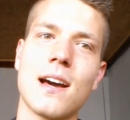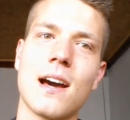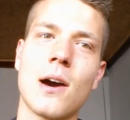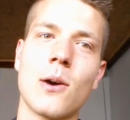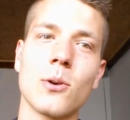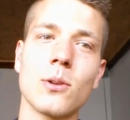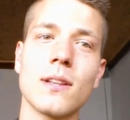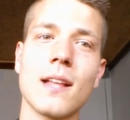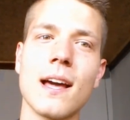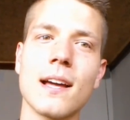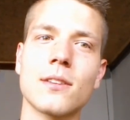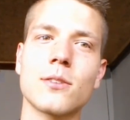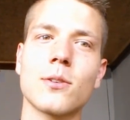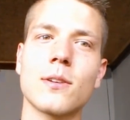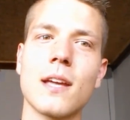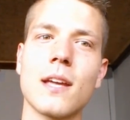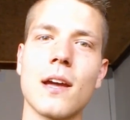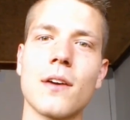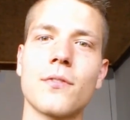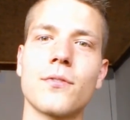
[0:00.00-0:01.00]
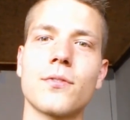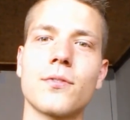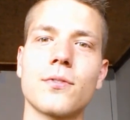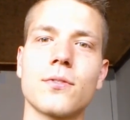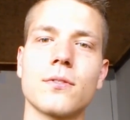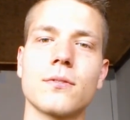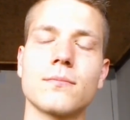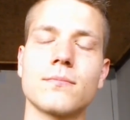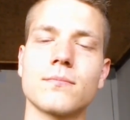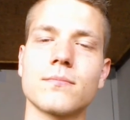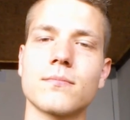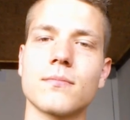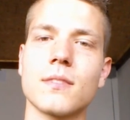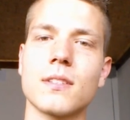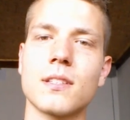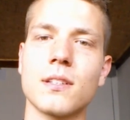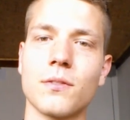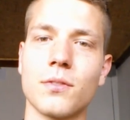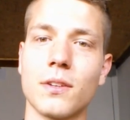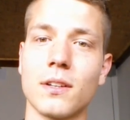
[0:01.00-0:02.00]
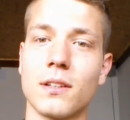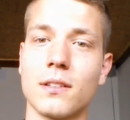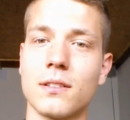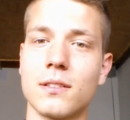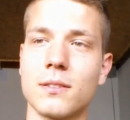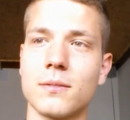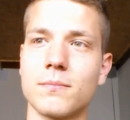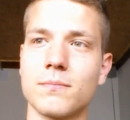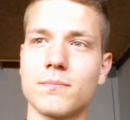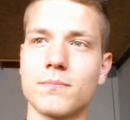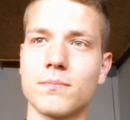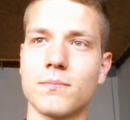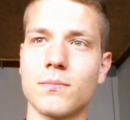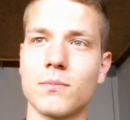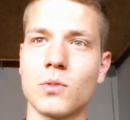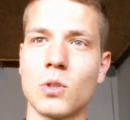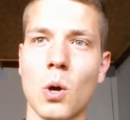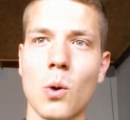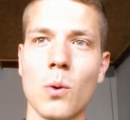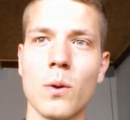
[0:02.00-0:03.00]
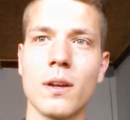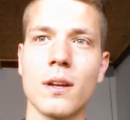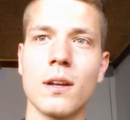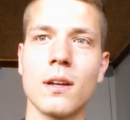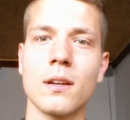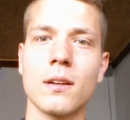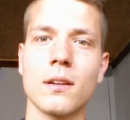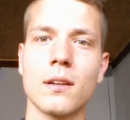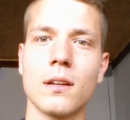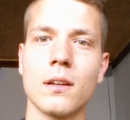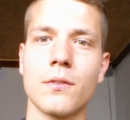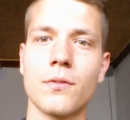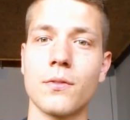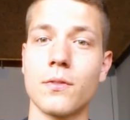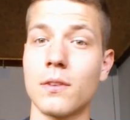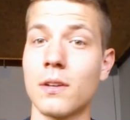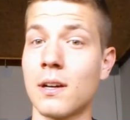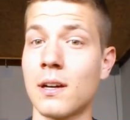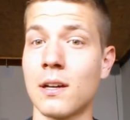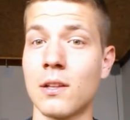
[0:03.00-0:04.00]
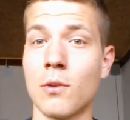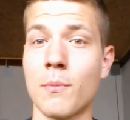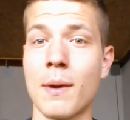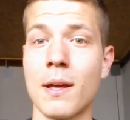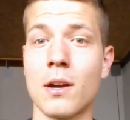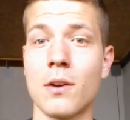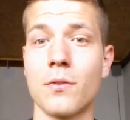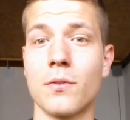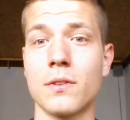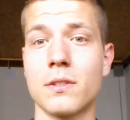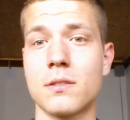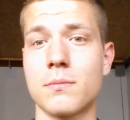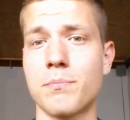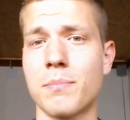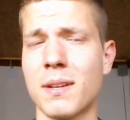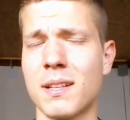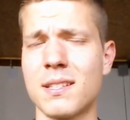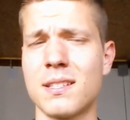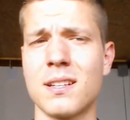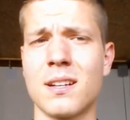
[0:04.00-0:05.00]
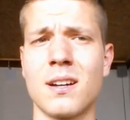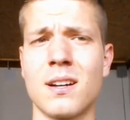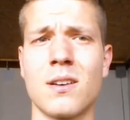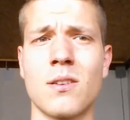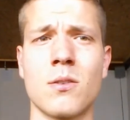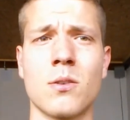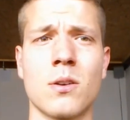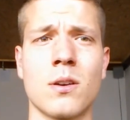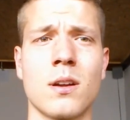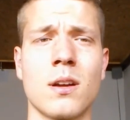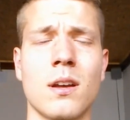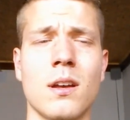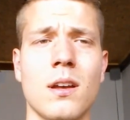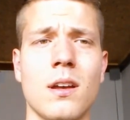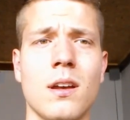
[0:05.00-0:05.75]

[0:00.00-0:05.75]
I would like to have something doughy, if, no matter if it's pizza or